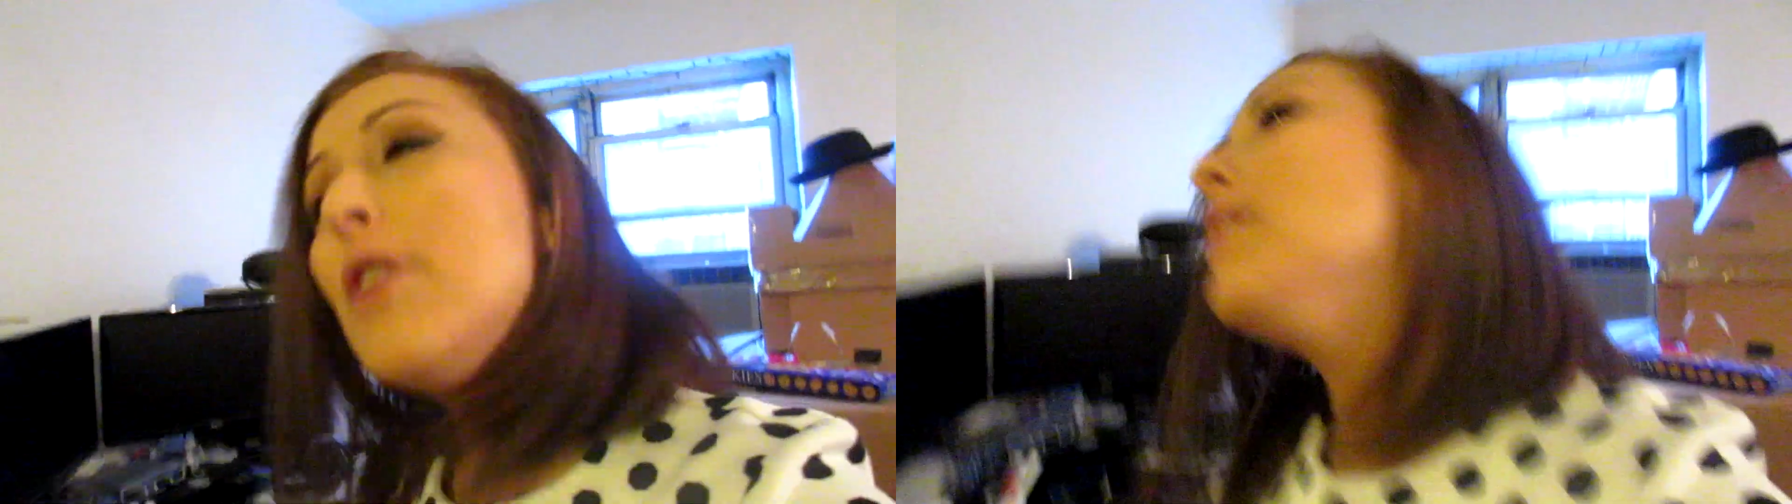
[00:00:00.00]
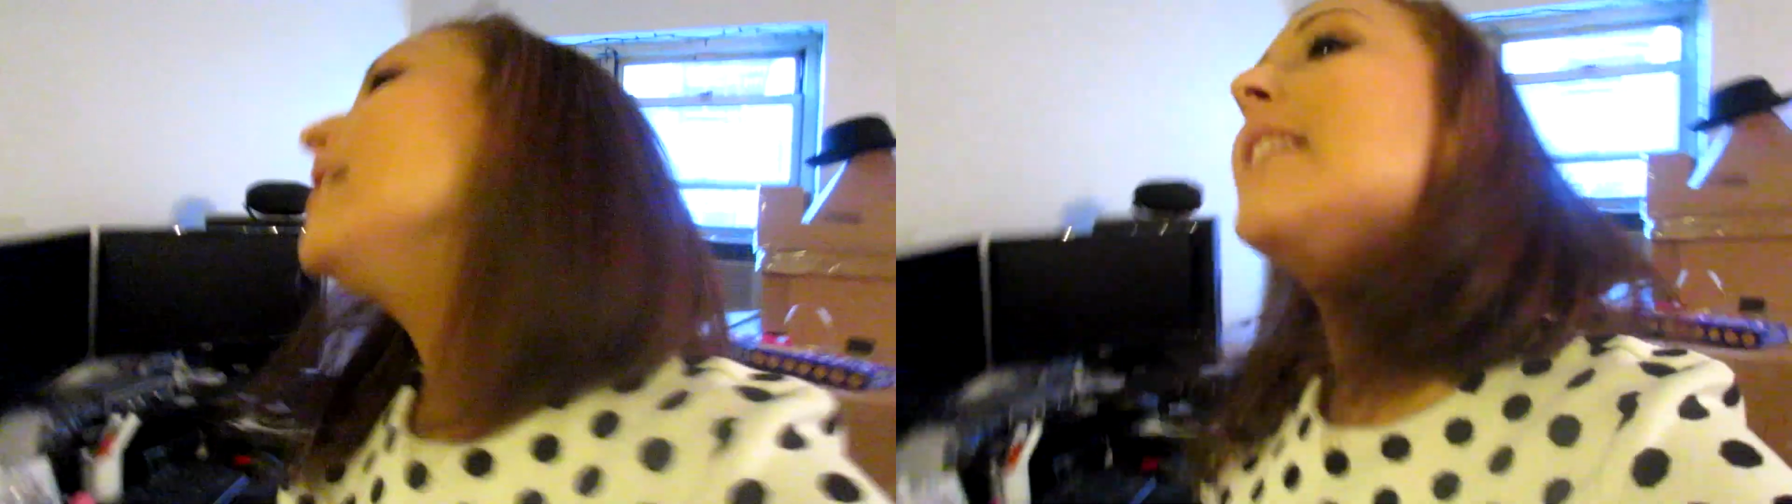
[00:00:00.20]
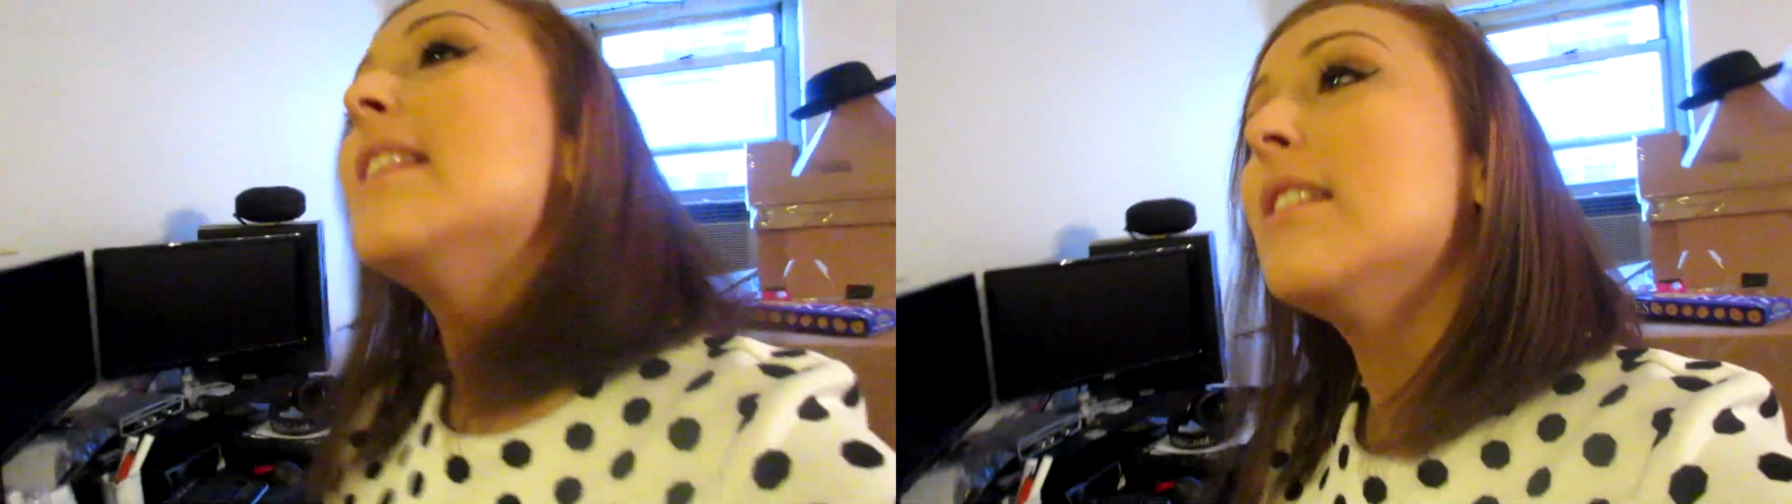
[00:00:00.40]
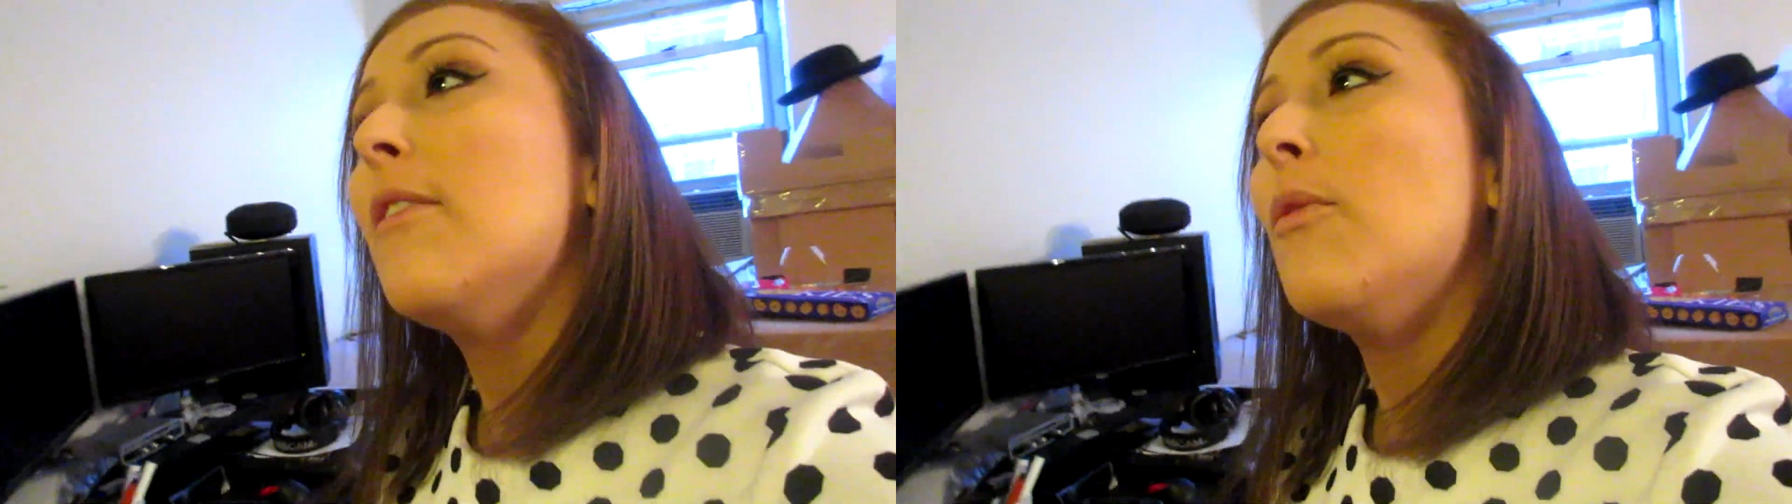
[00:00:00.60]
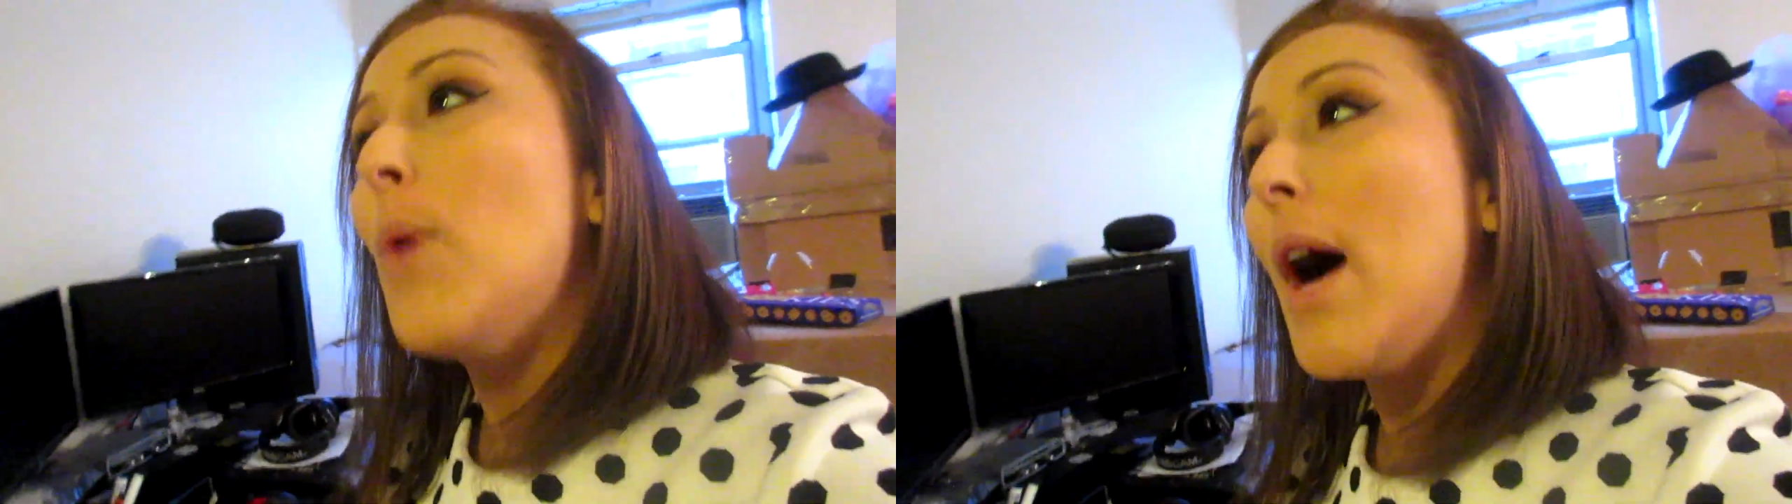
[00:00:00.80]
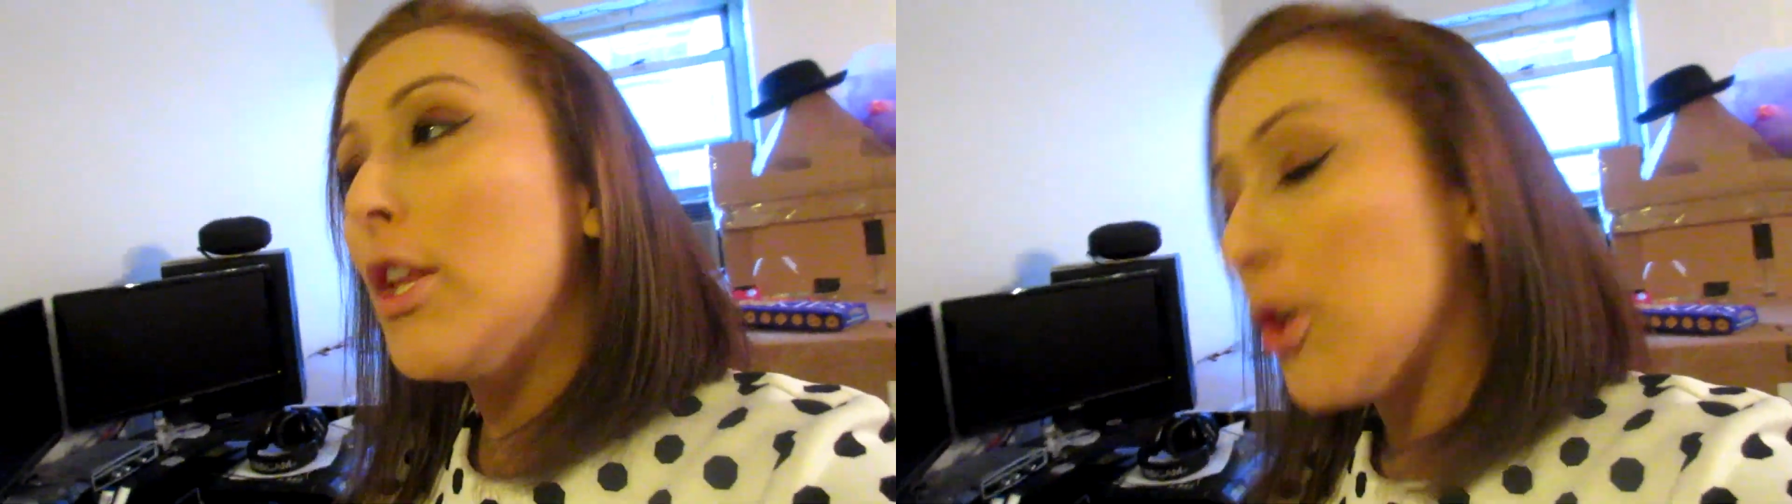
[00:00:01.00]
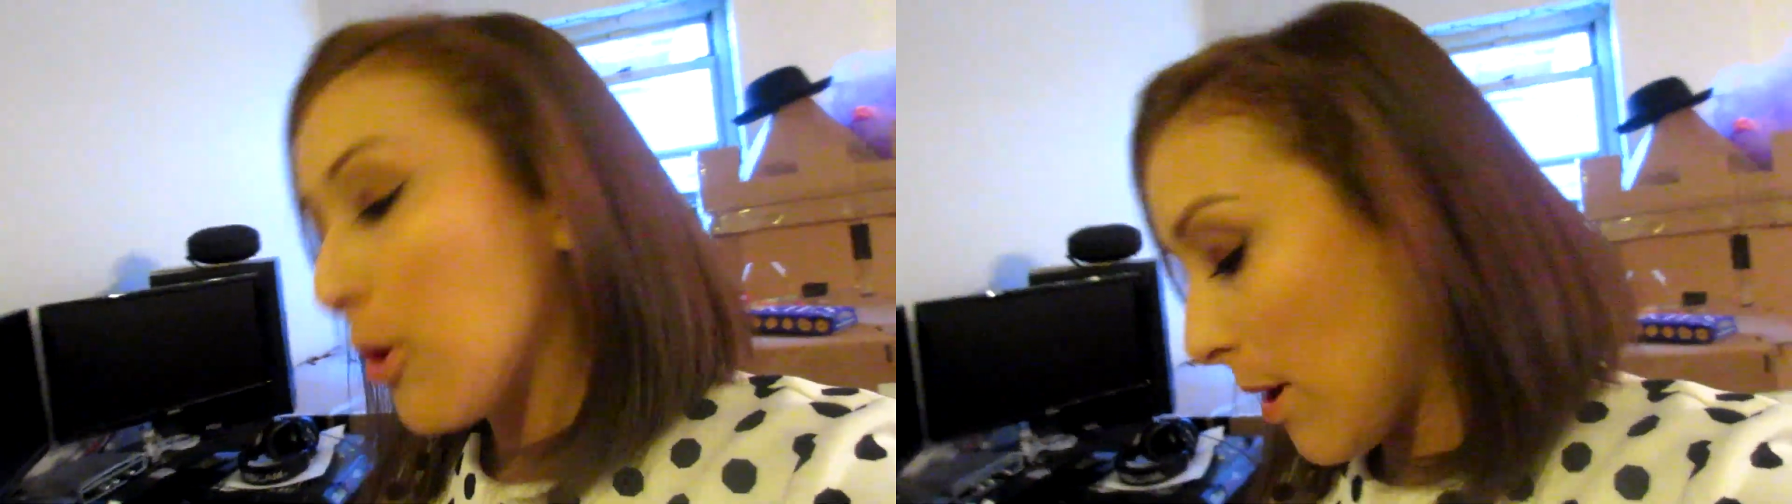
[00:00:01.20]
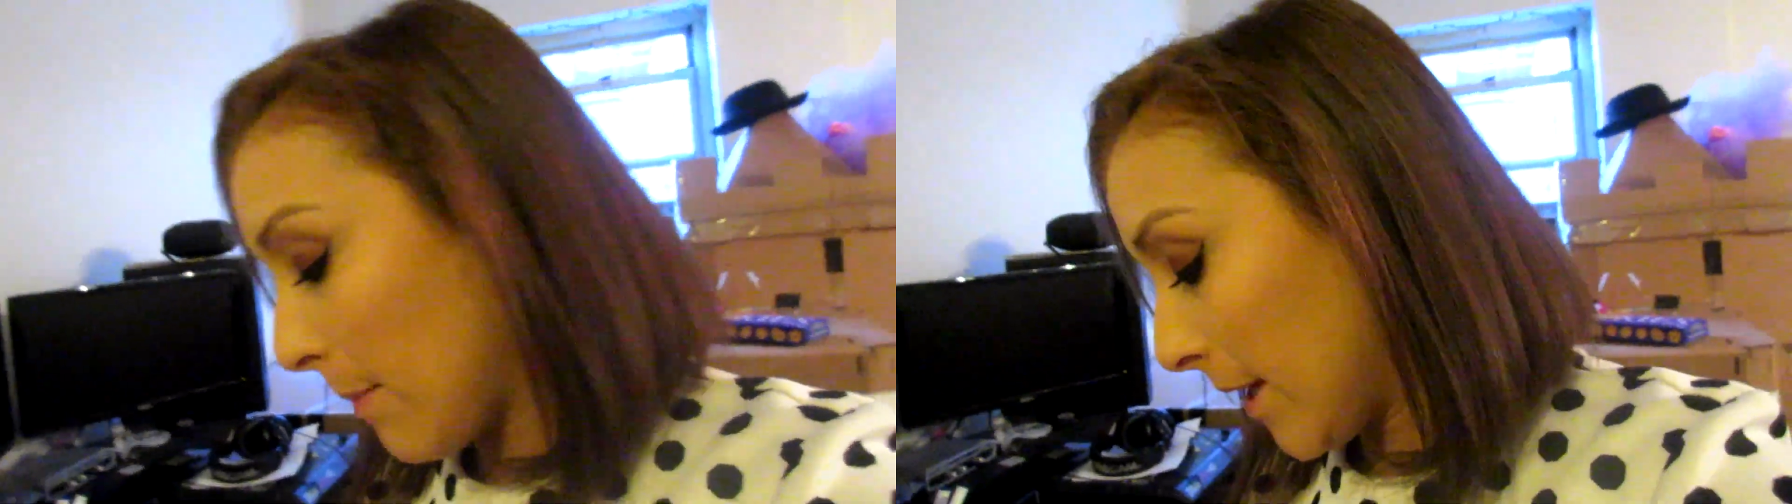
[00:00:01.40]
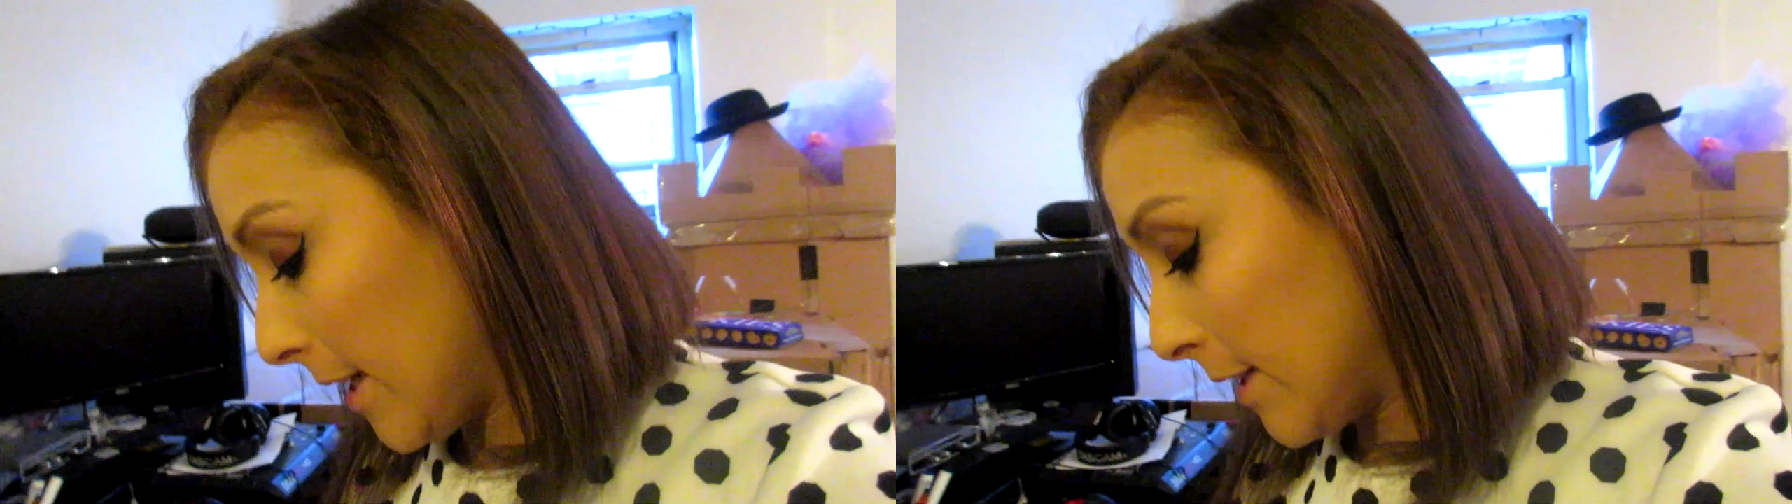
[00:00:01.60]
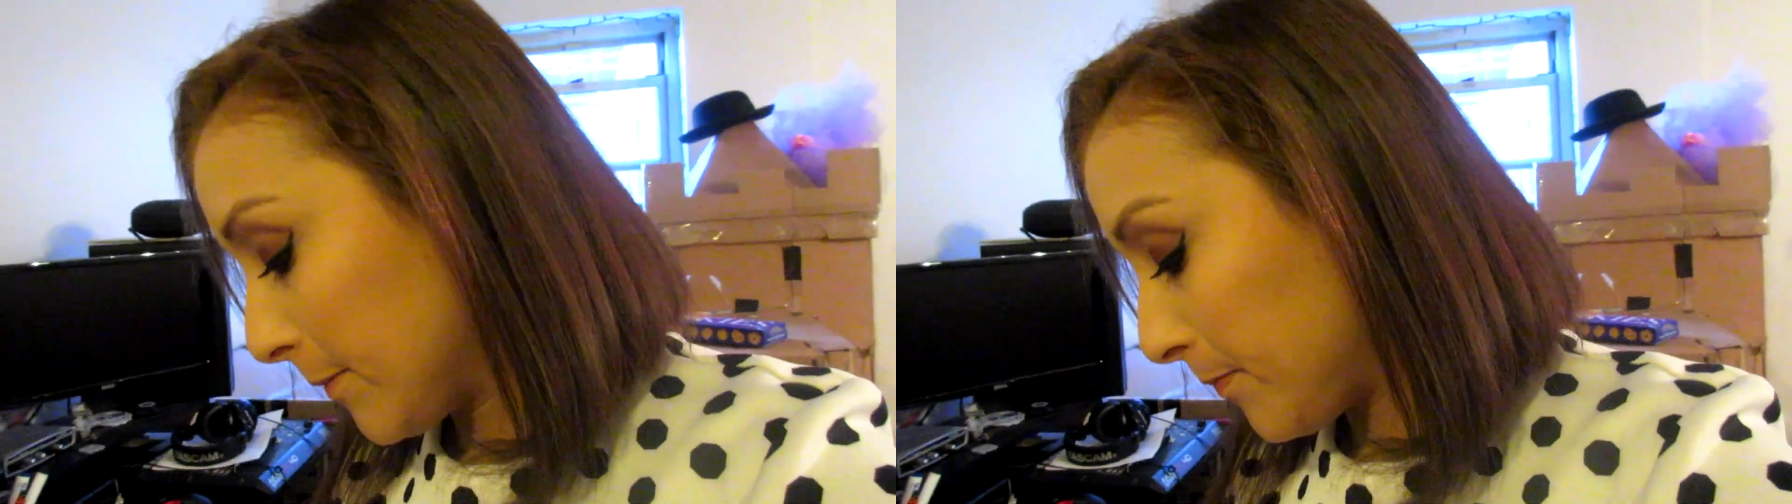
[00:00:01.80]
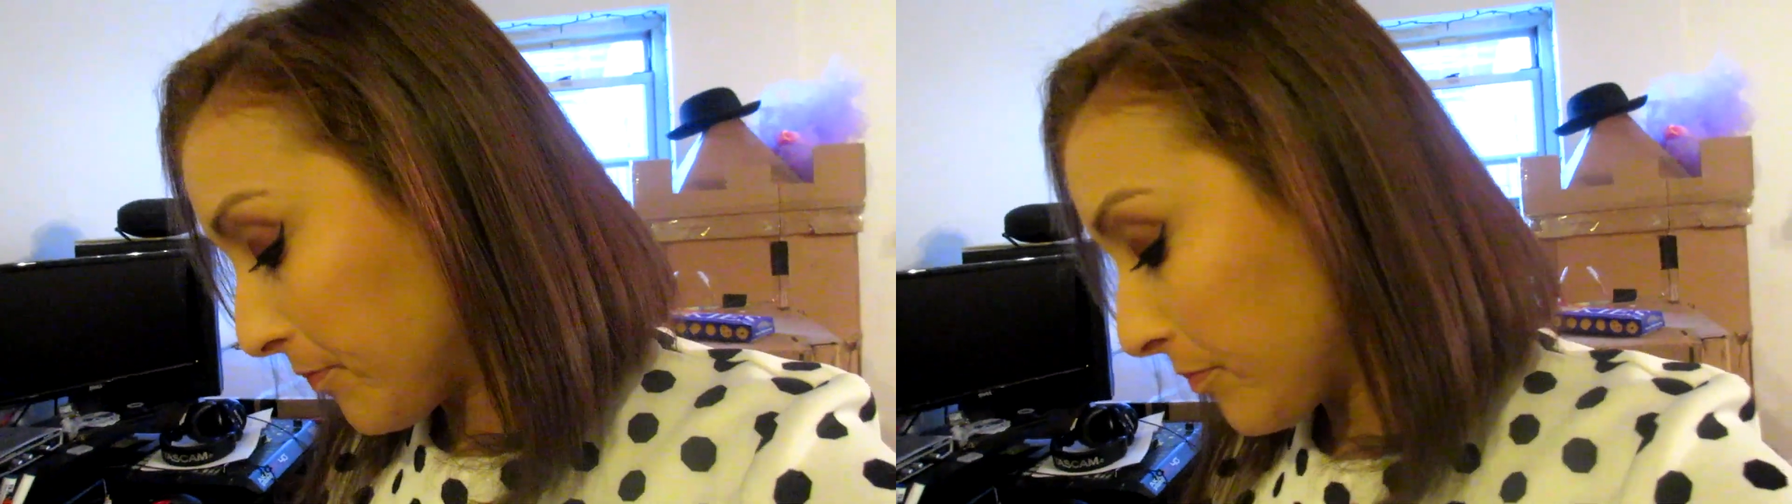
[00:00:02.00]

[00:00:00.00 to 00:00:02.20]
know I said this a while ago. I'm like,